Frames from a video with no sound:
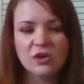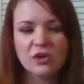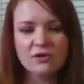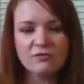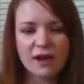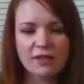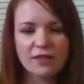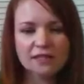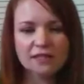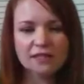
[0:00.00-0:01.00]
You can
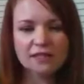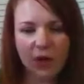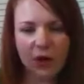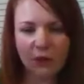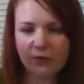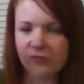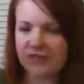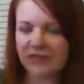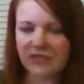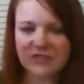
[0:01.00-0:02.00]
find things around your
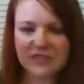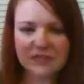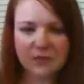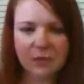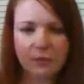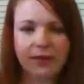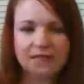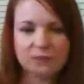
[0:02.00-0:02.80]
home. This is just a simple